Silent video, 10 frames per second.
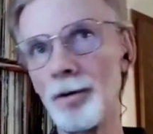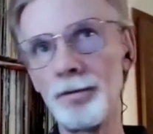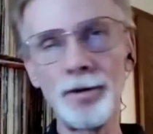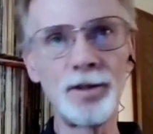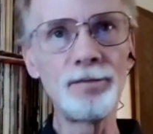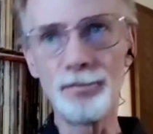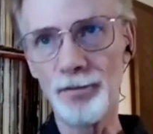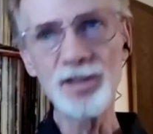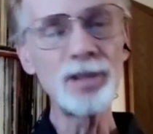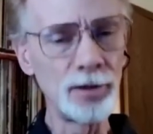the
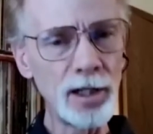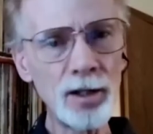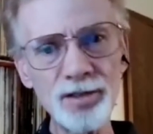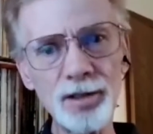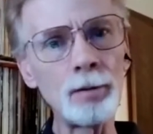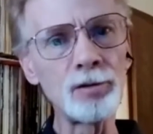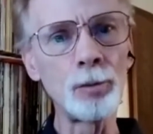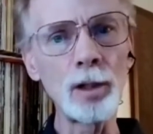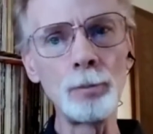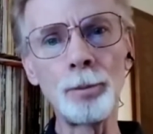first several years that I was
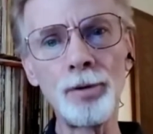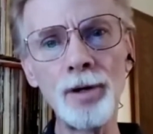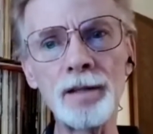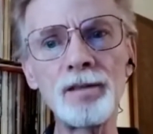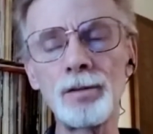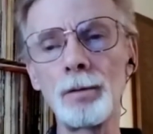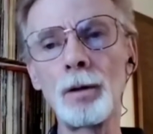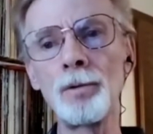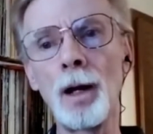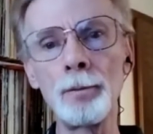working with Prince,
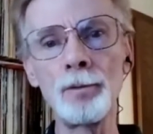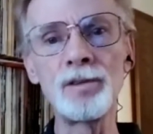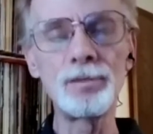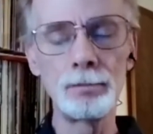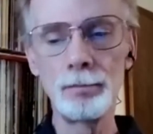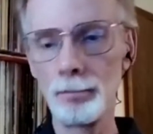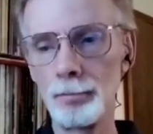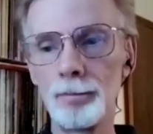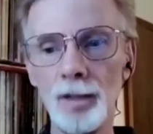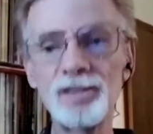I was
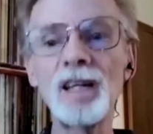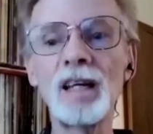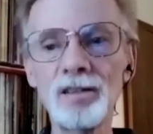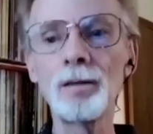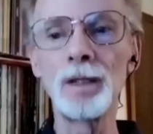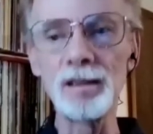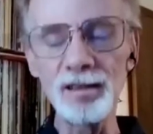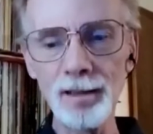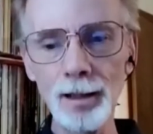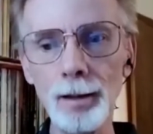ostensibly
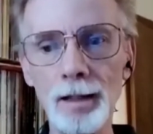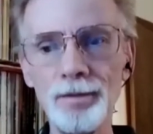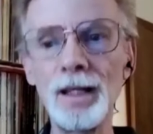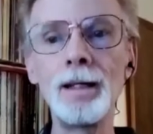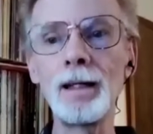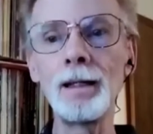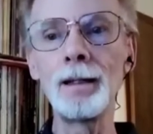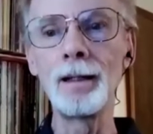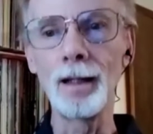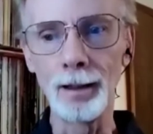still living
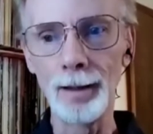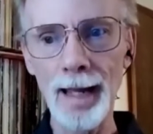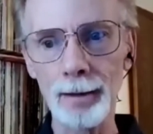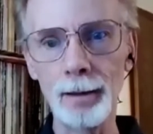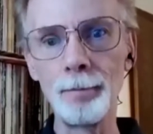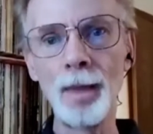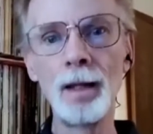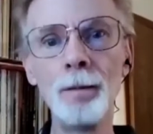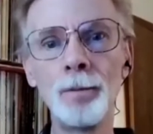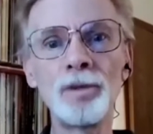in Atlanta,
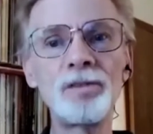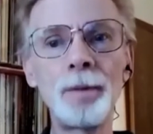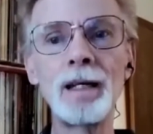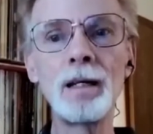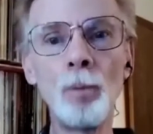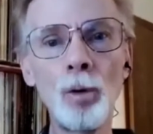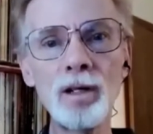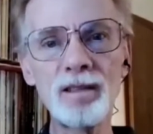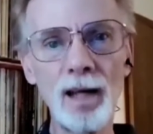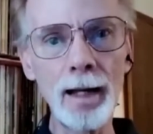but was spending more
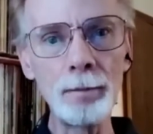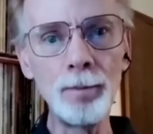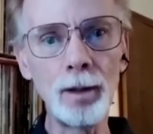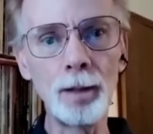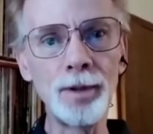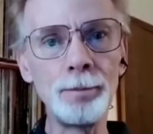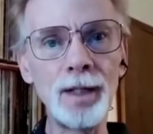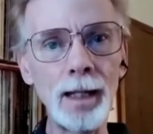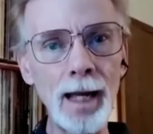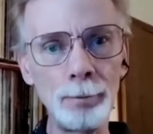time up in
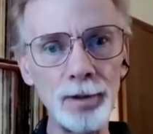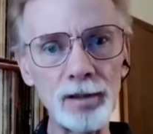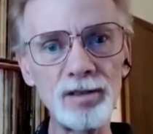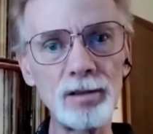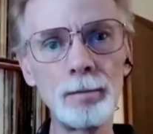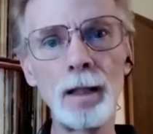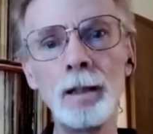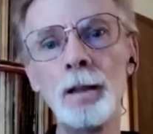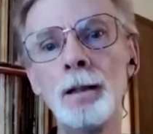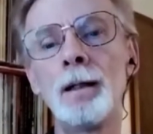Minneapolis.
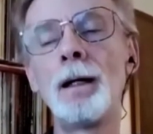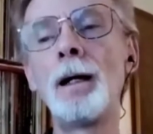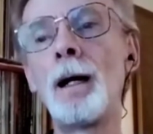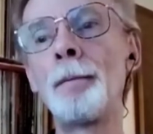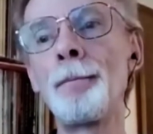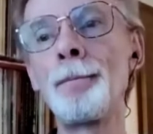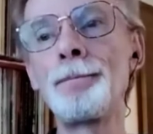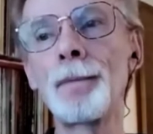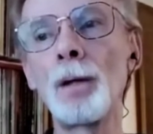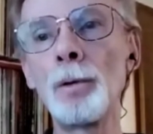
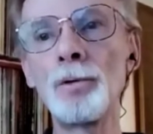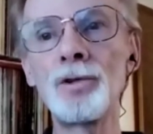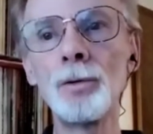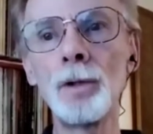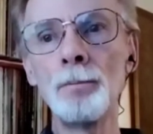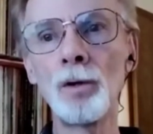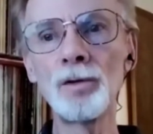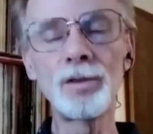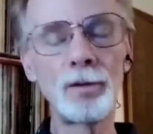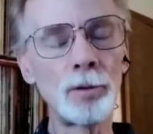We were doing
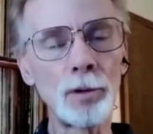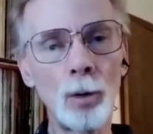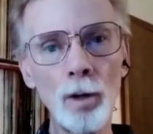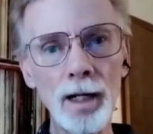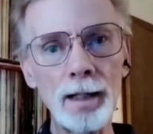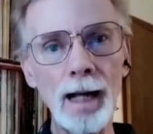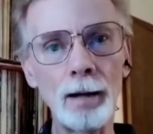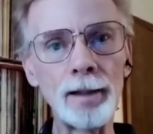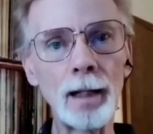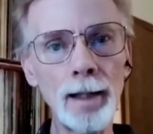most of our recording out
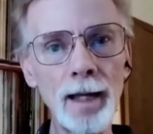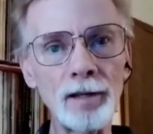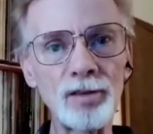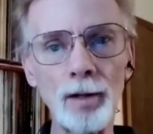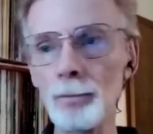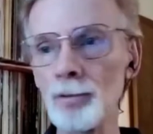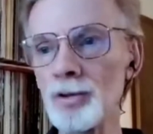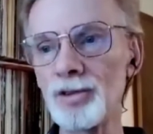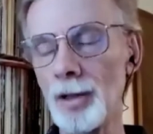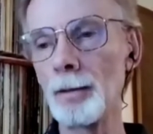in LA, so I
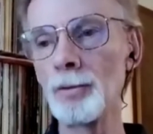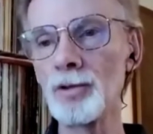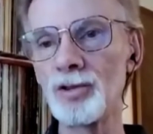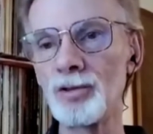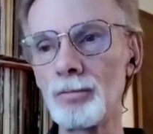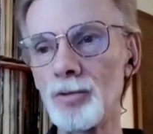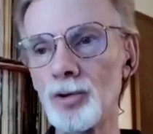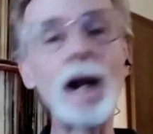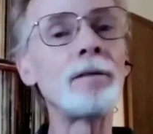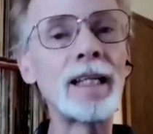was
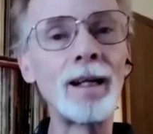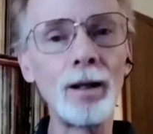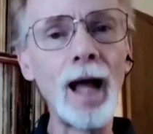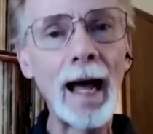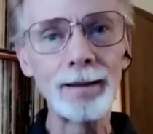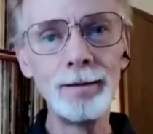traveling a lot.